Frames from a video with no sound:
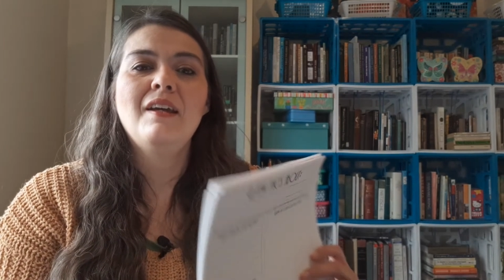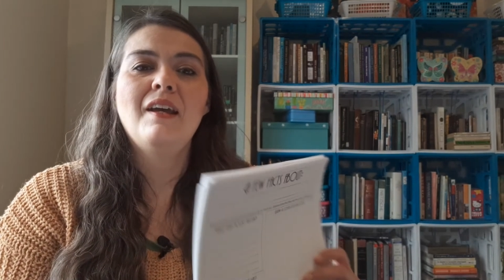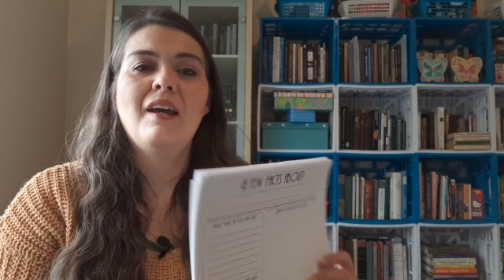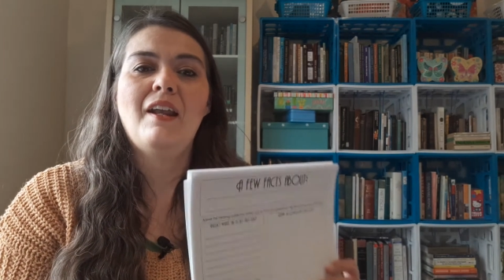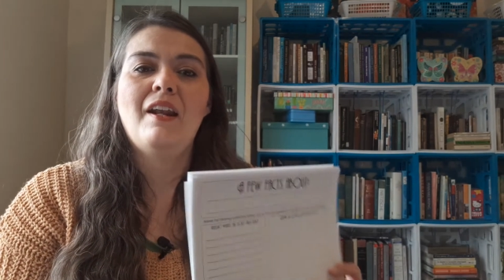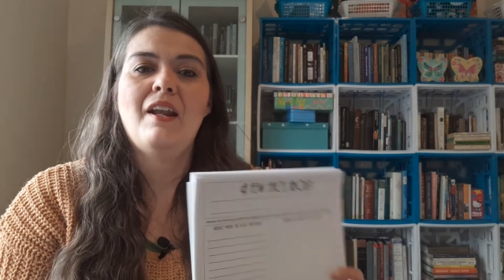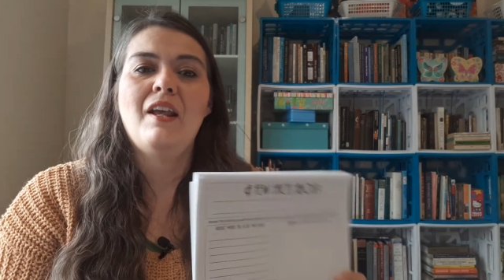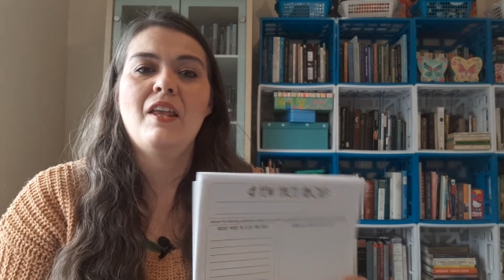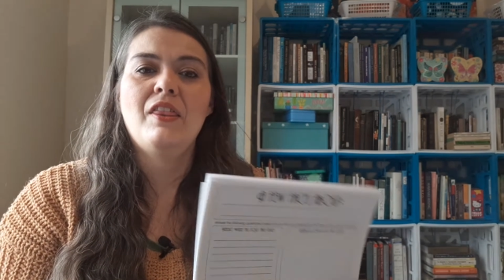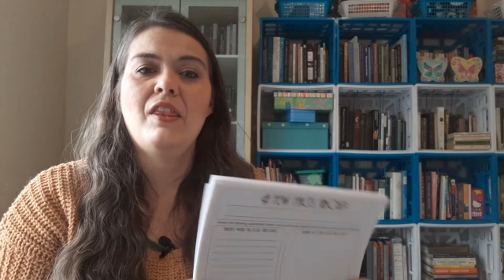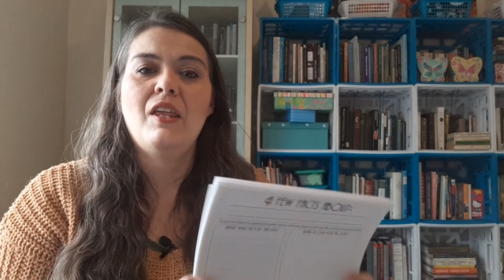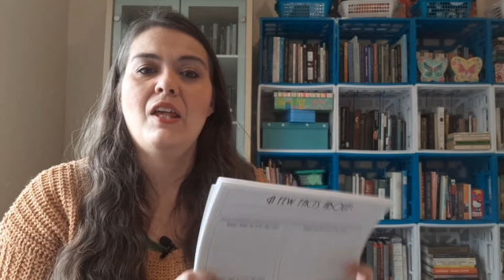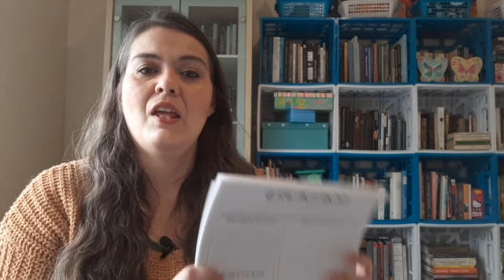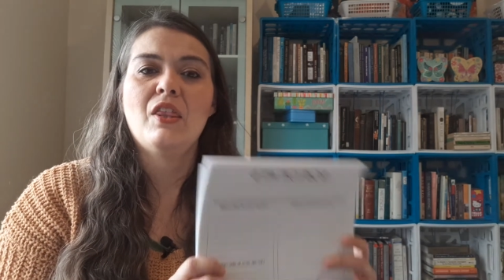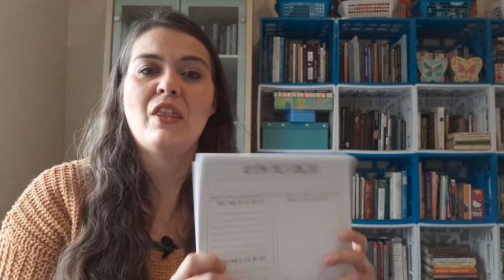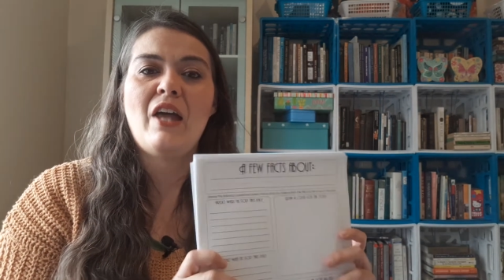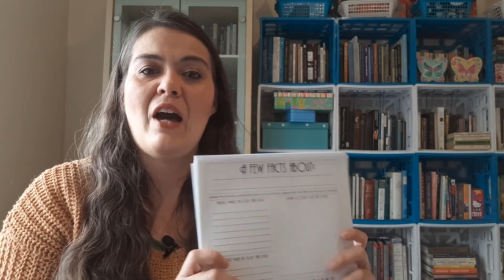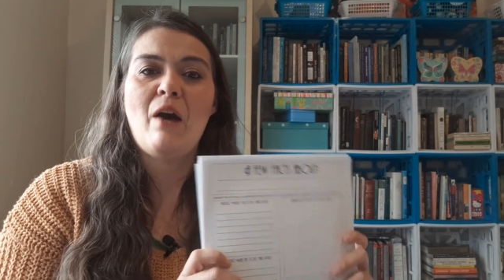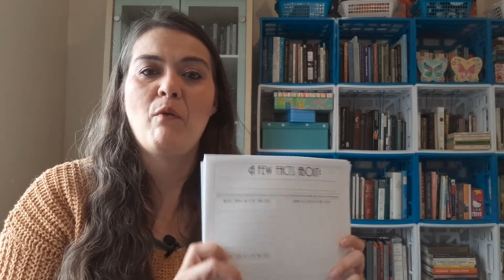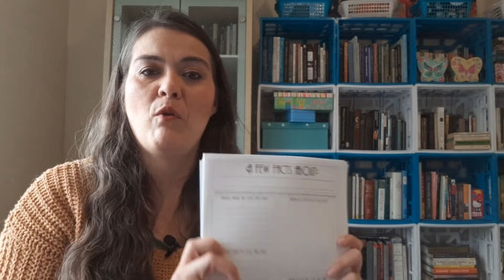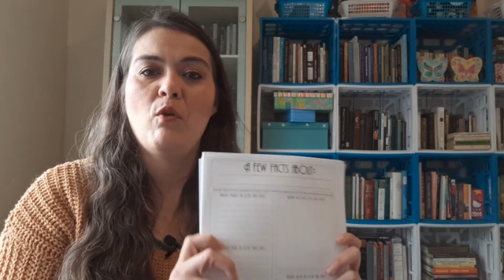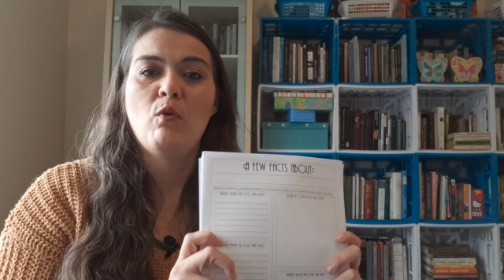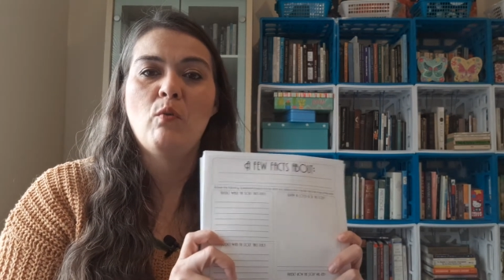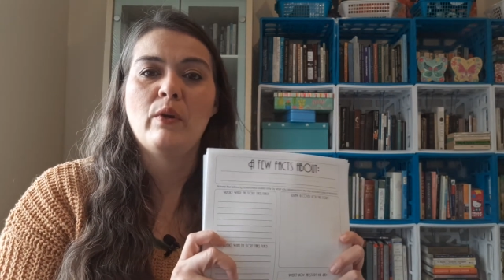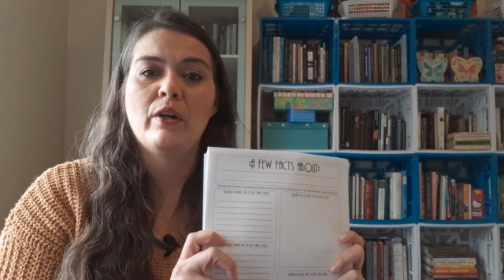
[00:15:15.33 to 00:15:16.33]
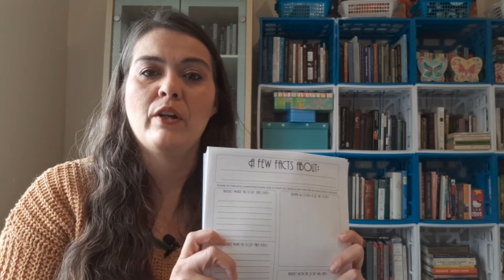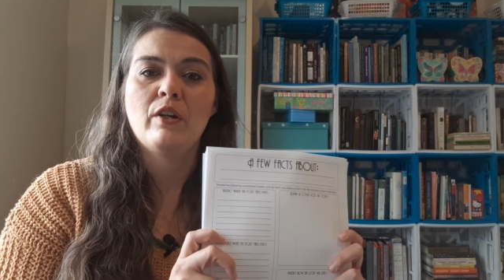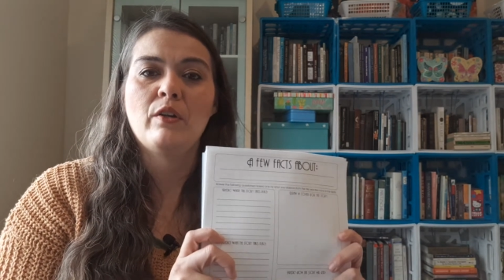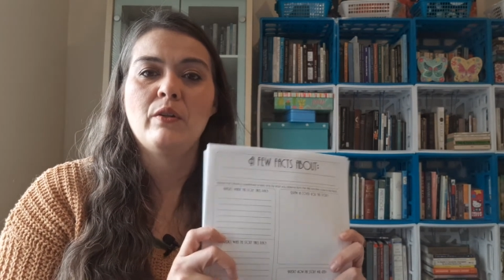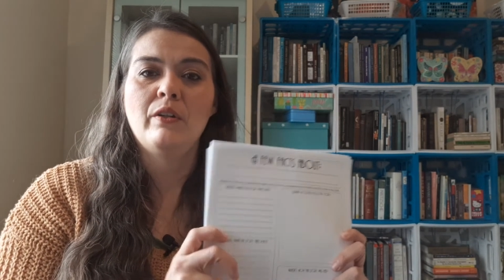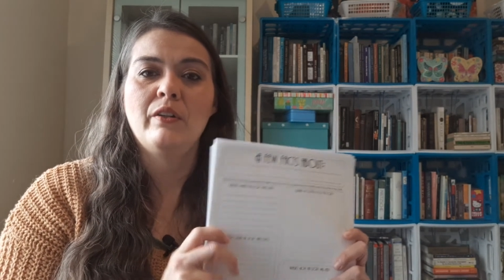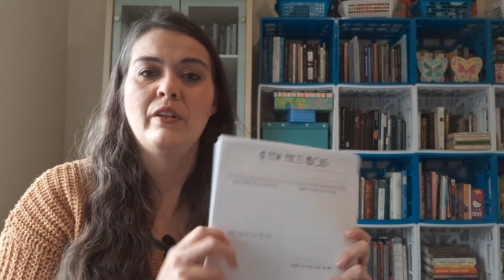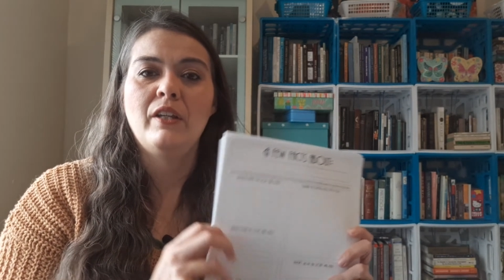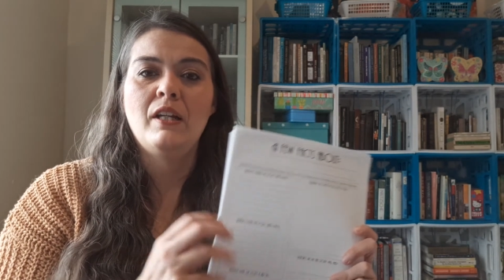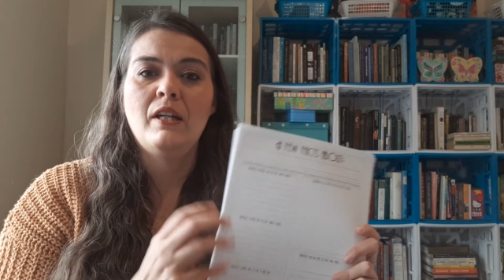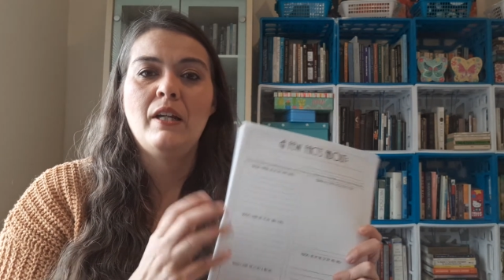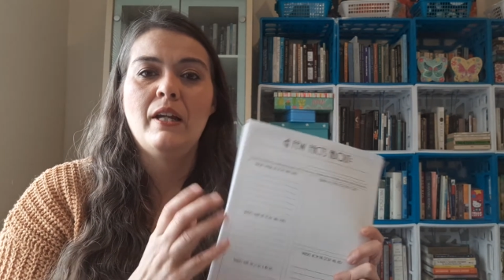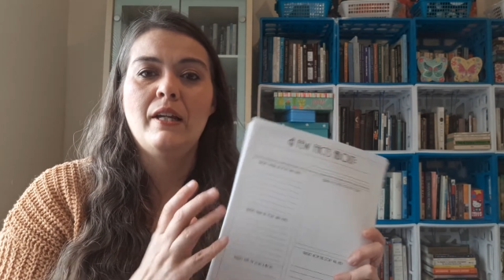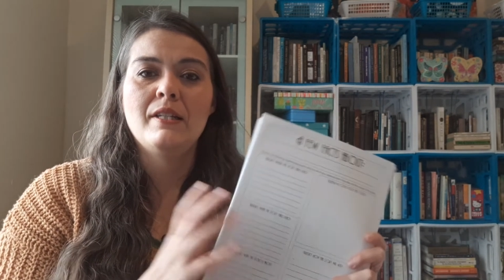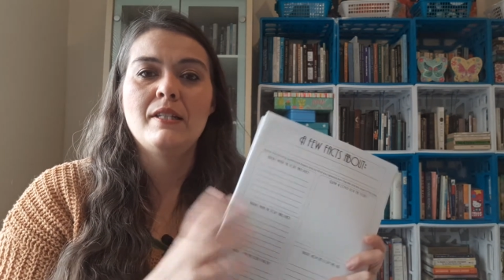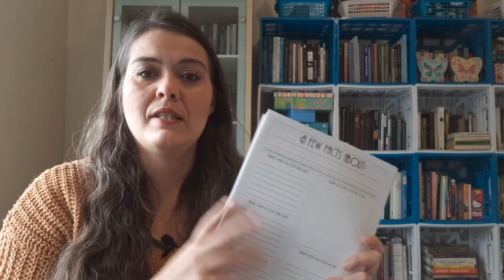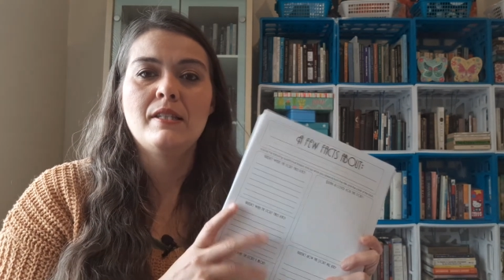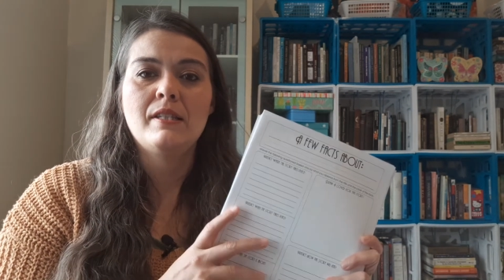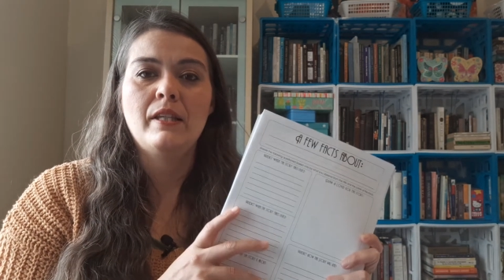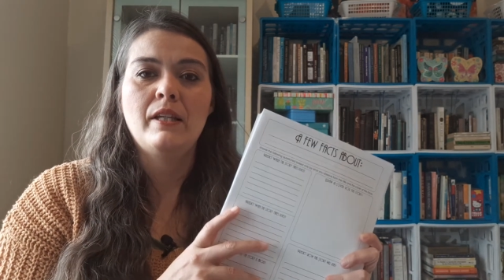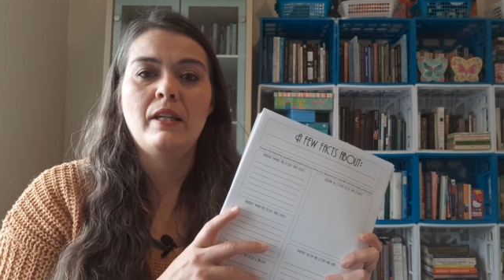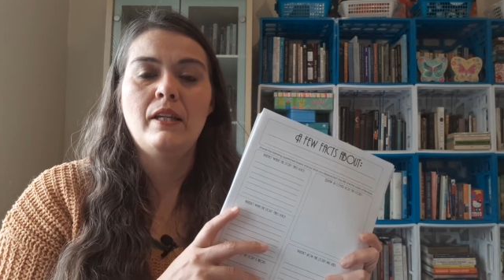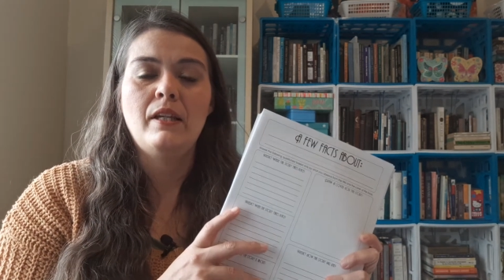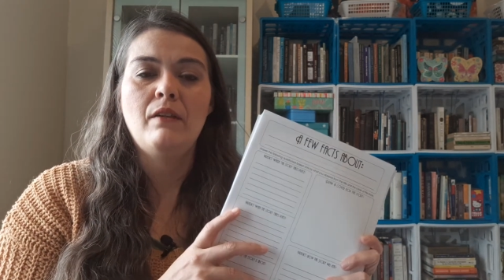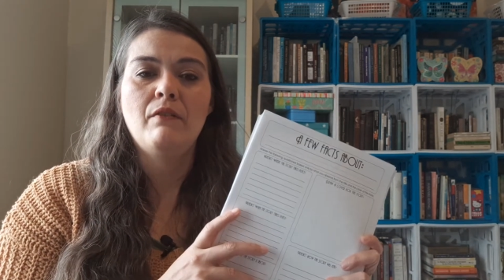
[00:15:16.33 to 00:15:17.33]
And I think that will work really
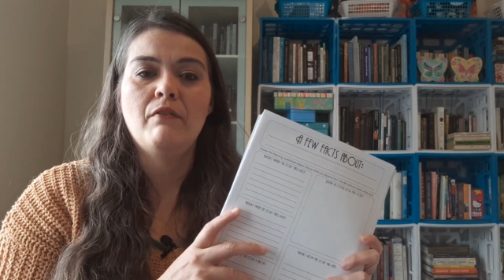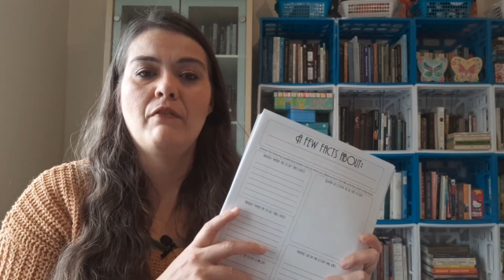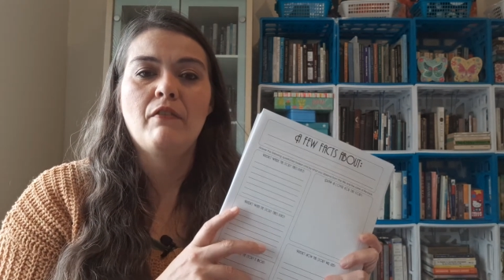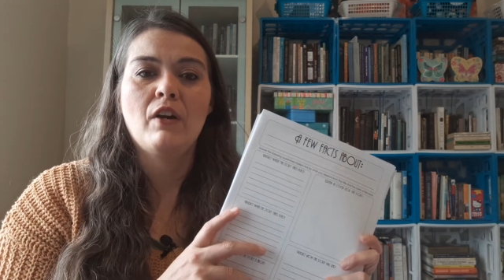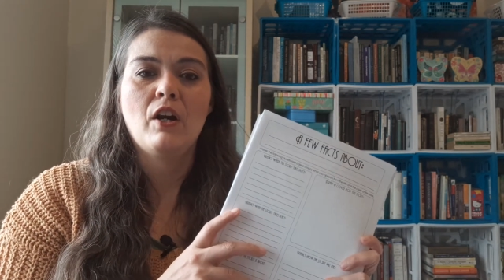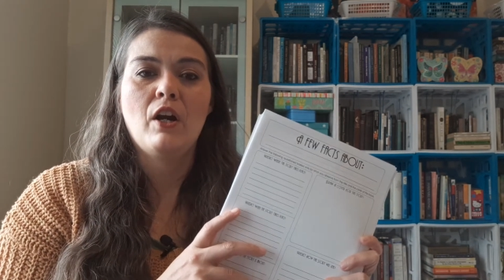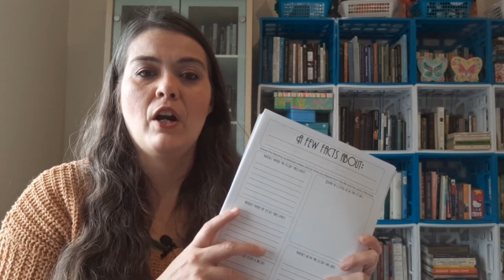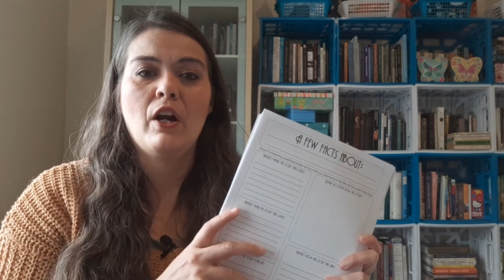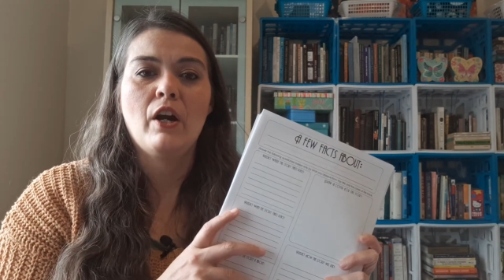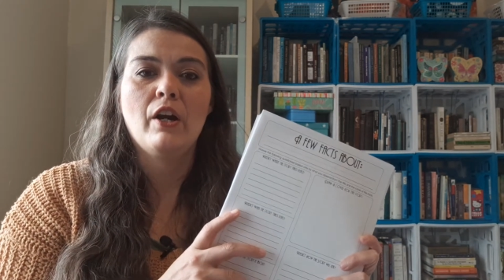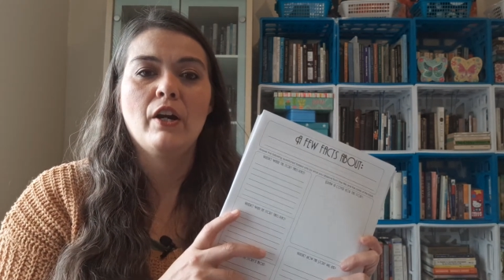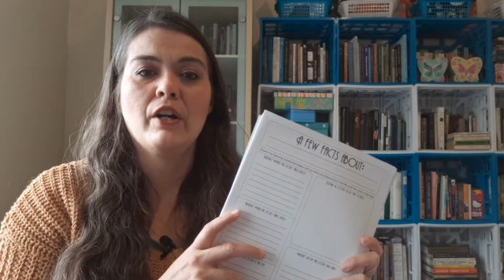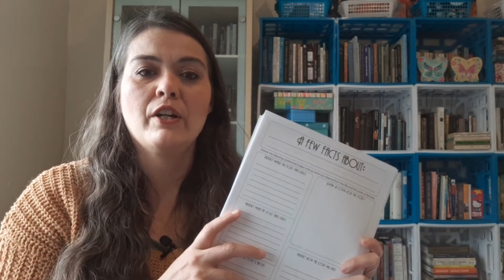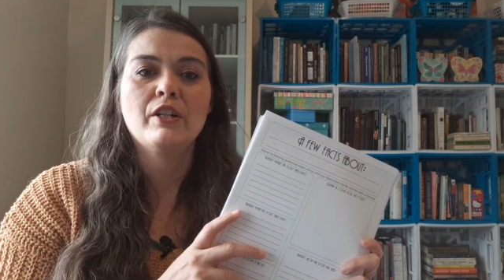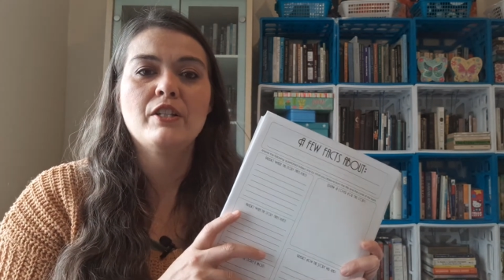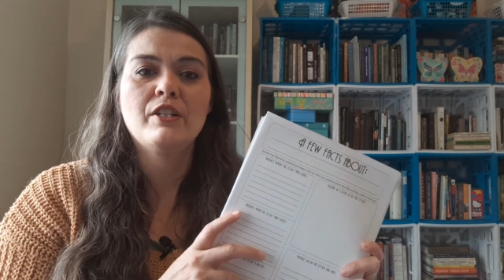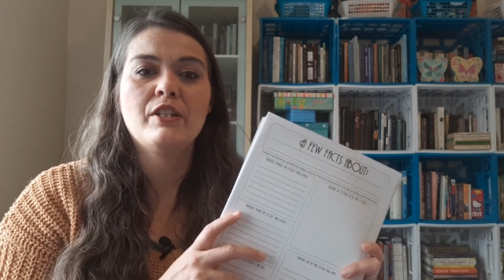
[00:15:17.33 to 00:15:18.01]
nicely for her.